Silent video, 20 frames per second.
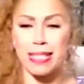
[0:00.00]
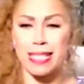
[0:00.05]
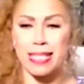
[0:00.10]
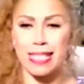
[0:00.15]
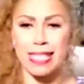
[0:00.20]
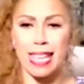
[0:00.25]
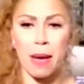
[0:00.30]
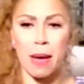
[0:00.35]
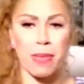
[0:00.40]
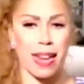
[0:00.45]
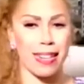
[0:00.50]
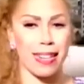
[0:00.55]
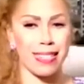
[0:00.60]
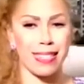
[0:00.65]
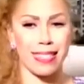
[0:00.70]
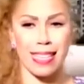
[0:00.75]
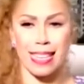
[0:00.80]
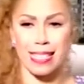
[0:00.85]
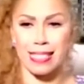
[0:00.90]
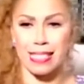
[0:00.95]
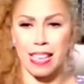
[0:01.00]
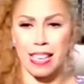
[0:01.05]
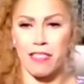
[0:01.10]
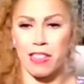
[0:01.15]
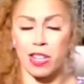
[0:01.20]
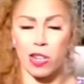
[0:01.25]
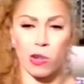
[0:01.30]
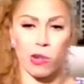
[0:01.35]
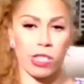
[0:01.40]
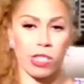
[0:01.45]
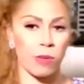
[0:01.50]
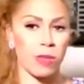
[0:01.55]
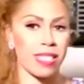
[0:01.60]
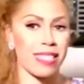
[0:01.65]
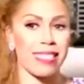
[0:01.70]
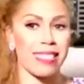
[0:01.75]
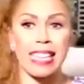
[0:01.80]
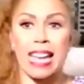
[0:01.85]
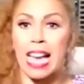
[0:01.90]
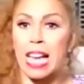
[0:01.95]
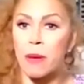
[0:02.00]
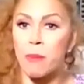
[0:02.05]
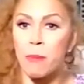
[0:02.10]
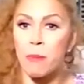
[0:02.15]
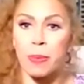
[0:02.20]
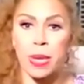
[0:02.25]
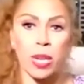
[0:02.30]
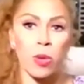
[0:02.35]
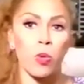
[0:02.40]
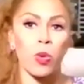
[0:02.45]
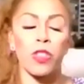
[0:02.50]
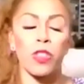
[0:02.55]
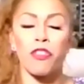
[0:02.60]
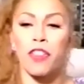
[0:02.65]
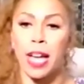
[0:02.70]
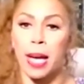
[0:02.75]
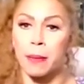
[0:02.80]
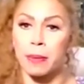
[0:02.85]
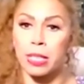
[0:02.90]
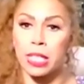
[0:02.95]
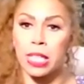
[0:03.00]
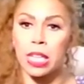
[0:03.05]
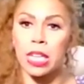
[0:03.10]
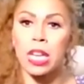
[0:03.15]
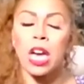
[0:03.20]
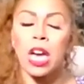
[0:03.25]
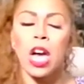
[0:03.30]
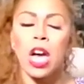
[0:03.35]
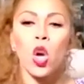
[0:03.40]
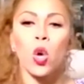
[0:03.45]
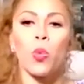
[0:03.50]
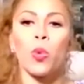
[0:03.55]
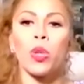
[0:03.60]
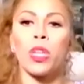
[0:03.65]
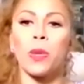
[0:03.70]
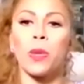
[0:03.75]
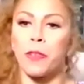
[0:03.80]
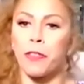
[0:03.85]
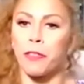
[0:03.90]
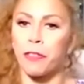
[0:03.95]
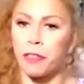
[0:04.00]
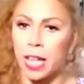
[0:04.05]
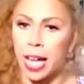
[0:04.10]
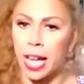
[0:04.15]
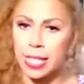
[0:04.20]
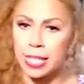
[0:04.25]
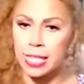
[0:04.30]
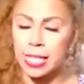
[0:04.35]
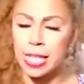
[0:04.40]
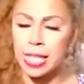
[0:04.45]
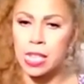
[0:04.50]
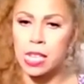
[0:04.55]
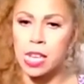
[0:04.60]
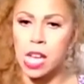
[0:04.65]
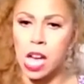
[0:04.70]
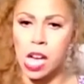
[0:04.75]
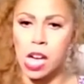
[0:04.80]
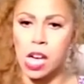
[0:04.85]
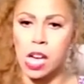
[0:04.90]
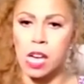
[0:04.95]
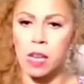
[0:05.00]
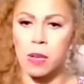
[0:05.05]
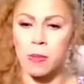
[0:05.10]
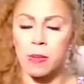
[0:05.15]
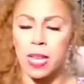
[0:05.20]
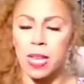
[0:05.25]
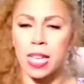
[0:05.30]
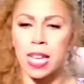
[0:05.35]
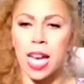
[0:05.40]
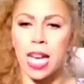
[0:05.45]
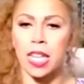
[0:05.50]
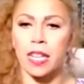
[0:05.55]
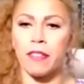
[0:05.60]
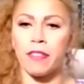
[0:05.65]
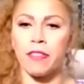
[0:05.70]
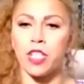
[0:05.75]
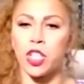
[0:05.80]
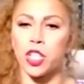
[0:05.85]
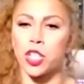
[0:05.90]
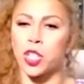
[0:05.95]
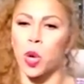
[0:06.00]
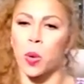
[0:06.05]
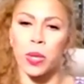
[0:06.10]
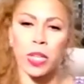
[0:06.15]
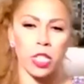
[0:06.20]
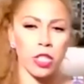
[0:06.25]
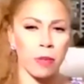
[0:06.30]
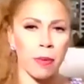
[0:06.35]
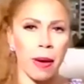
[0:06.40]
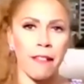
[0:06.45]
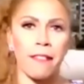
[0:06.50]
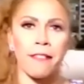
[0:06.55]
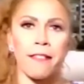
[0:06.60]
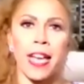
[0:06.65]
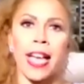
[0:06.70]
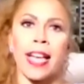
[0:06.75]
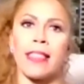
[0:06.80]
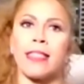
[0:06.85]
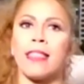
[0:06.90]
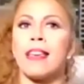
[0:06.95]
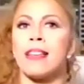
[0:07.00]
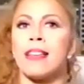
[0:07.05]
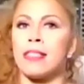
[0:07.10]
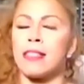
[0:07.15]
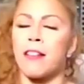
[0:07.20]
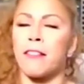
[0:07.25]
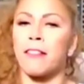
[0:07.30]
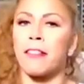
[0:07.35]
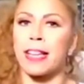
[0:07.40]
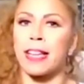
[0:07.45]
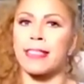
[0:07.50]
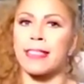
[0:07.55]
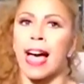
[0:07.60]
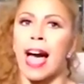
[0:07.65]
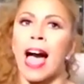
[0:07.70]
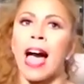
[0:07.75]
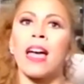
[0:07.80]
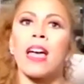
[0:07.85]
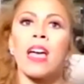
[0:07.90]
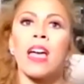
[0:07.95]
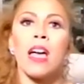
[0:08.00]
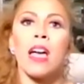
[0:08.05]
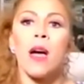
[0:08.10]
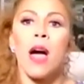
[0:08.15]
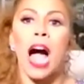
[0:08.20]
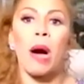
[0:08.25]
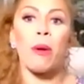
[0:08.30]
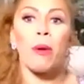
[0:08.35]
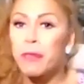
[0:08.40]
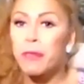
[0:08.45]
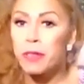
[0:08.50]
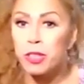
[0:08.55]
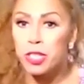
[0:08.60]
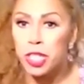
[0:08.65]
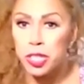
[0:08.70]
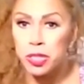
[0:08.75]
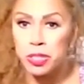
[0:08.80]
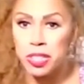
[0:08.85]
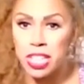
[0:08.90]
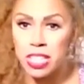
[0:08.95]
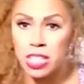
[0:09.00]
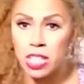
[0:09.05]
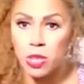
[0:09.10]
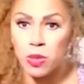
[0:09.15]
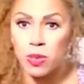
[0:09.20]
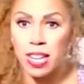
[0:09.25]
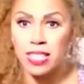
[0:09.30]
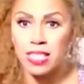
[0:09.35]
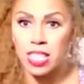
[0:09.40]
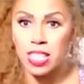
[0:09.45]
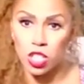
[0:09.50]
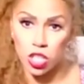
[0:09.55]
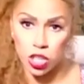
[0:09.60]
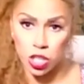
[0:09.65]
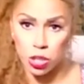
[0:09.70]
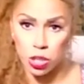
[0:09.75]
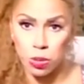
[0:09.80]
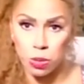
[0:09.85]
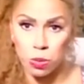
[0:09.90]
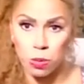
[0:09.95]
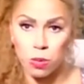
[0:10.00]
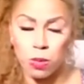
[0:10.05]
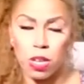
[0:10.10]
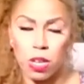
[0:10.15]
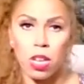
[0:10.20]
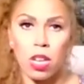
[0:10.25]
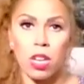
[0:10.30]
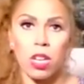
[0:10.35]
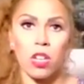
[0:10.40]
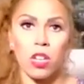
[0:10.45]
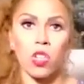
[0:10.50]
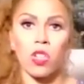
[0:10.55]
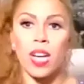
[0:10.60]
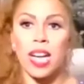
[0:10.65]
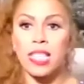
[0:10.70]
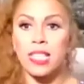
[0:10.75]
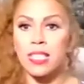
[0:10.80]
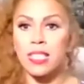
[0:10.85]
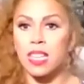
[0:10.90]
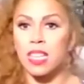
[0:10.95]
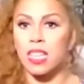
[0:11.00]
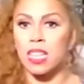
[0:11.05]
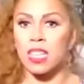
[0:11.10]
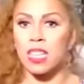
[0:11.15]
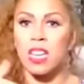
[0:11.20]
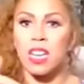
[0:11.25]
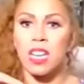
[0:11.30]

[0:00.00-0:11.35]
the same that I did Thanksgiving and Christmas, same, being with family, really reflecting, and kind of just going into my faith and stuff like that. However, there's other things that you guys can do. You guys can